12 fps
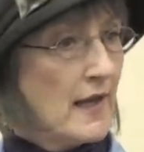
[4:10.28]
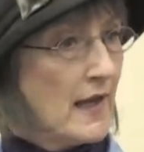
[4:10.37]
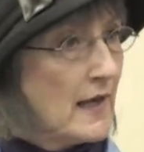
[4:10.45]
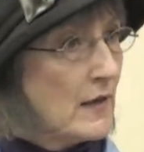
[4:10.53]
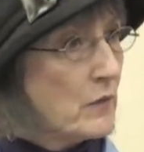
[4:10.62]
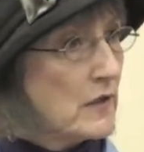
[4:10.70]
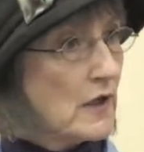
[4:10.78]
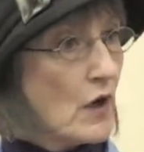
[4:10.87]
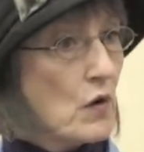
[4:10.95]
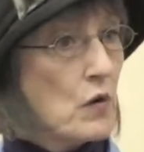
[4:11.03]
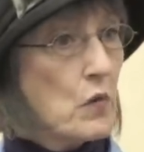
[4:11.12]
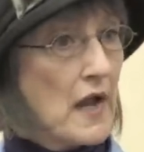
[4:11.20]
and it would
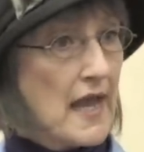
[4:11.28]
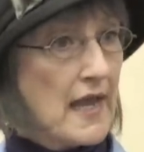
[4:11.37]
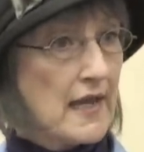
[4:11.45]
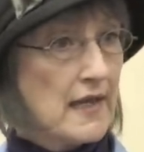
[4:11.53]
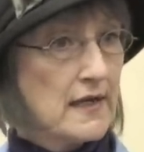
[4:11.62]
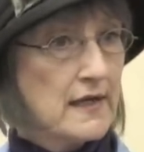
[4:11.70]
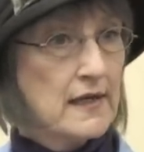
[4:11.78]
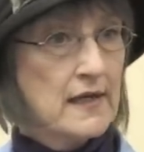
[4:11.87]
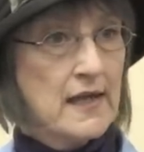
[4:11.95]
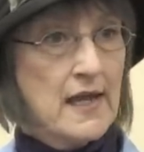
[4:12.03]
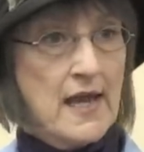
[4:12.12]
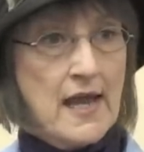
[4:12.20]
go away.
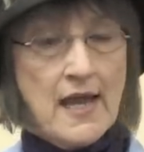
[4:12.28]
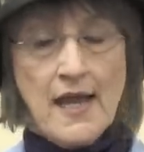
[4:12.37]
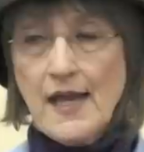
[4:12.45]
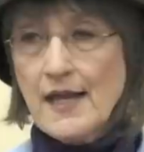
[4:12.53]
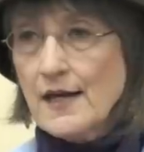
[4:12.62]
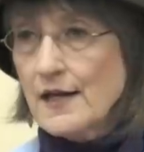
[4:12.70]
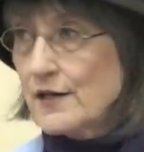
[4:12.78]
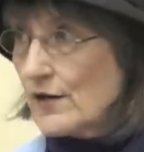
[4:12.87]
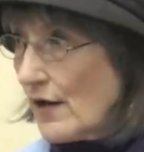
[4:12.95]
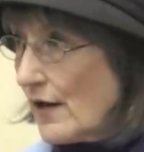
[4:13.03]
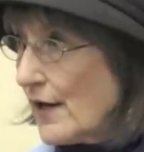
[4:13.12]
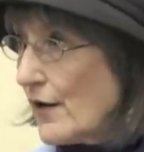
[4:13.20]

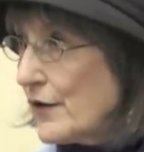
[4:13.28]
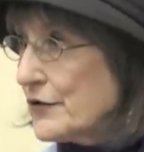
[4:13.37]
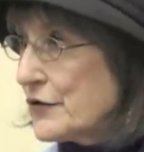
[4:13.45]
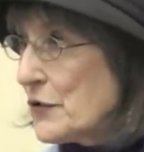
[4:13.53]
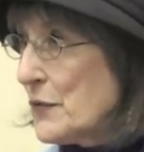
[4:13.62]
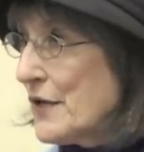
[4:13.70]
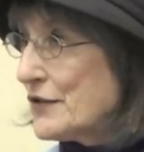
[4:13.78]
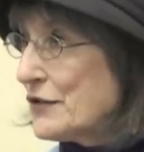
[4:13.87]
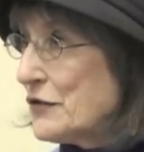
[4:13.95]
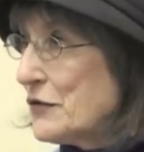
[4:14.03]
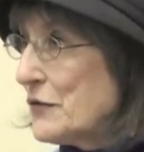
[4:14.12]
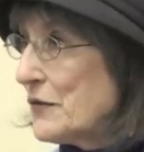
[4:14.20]
And I also want
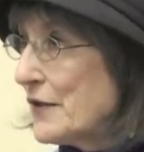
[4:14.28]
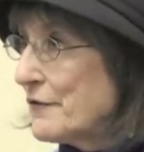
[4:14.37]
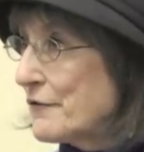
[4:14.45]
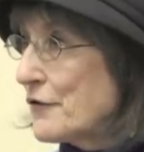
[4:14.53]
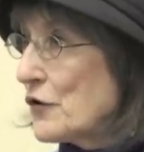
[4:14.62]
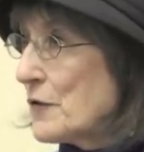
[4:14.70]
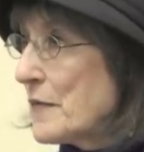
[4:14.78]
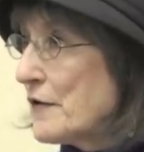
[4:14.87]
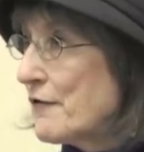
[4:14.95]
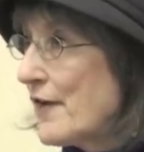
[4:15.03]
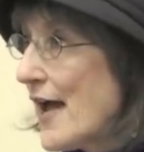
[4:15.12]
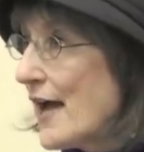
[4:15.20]
to affirm the
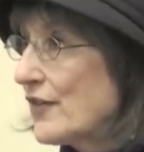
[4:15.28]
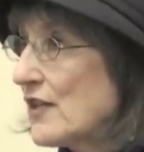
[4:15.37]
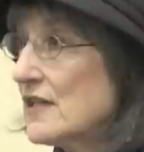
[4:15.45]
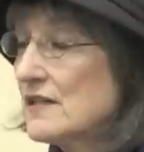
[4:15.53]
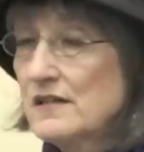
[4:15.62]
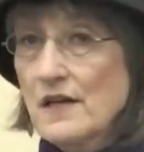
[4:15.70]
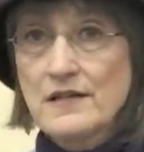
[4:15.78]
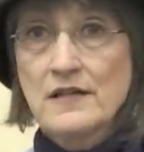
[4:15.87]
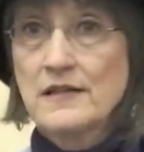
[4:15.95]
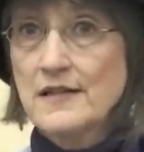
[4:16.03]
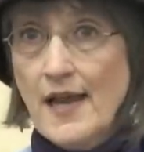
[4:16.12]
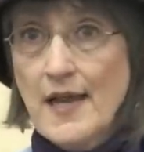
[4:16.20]
fact that it
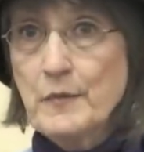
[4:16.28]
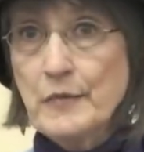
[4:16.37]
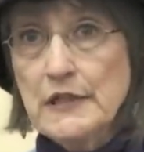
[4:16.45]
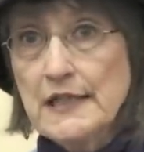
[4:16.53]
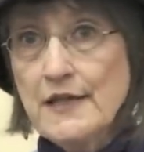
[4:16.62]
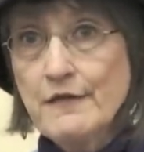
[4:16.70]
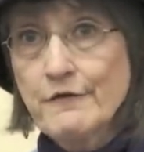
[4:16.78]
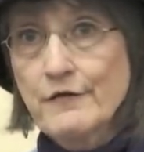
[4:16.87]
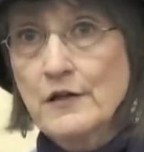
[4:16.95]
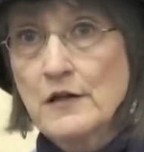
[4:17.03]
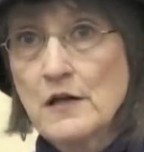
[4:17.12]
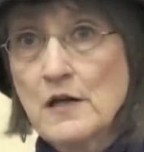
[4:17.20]
doesn't take belief,
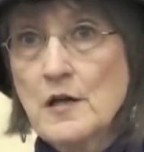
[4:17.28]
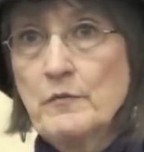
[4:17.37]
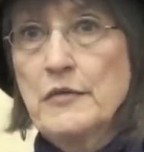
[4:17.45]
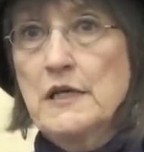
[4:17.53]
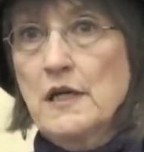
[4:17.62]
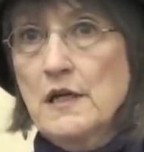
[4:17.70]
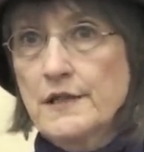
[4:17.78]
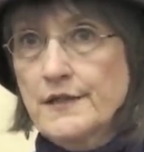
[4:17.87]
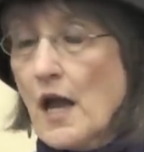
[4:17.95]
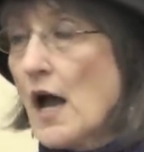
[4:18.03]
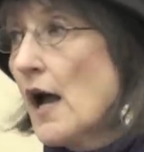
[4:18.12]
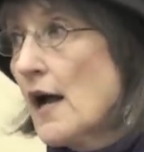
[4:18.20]

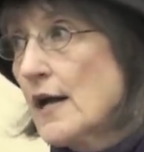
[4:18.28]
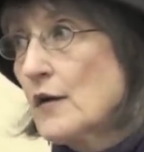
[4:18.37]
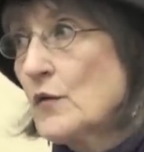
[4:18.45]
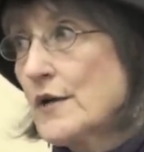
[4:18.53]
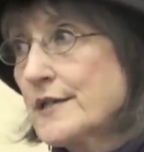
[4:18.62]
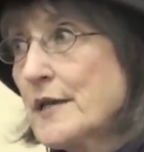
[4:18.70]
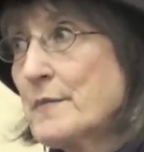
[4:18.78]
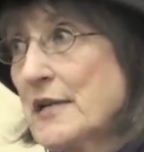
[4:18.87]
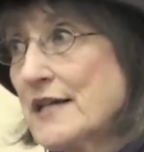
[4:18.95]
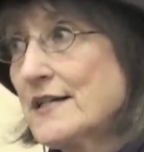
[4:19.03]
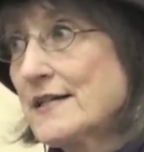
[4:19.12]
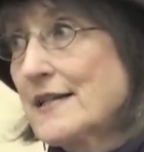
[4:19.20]
because I was a
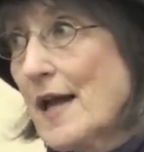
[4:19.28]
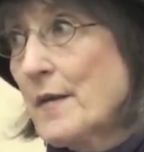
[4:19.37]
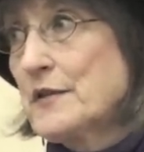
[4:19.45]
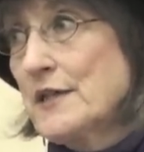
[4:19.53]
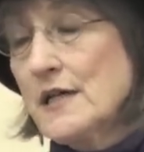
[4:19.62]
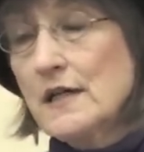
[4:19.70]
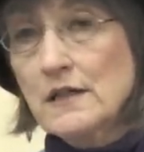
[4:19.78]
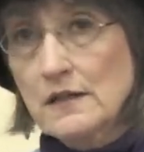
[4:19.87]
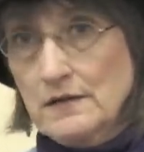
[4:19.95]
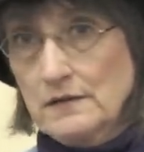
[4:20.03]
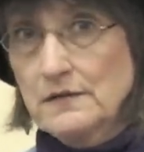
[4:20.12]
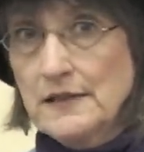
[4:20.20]
big skeptic.
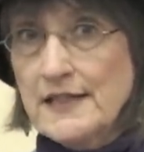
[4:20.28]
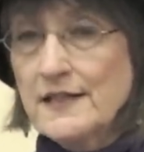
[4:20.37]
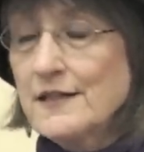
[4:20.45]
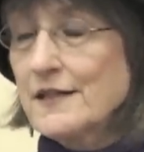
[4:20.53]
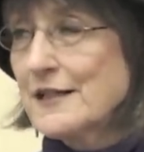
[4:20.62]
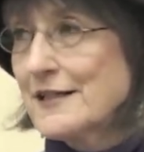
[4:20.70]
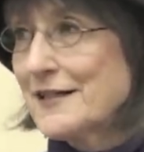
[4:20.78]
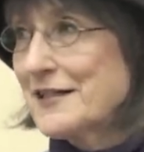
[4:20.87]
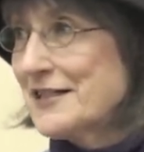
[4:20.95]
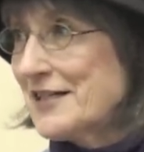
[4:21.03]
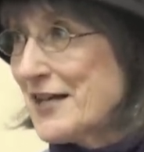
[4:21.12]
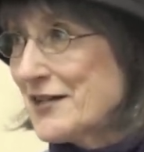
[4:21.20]
Linda can
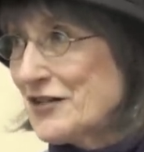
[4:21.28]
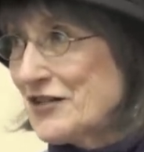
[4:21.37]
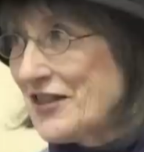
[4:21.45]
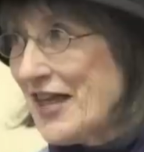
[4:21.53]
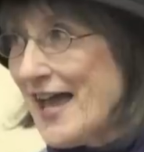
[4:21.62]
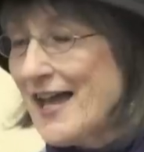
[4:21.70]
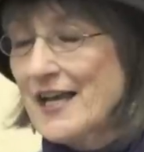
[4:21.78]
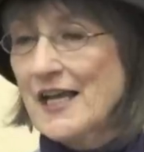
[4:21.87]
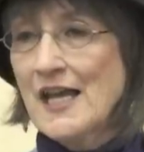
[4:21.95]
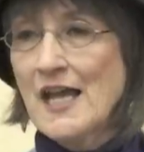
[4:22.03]
attest to that.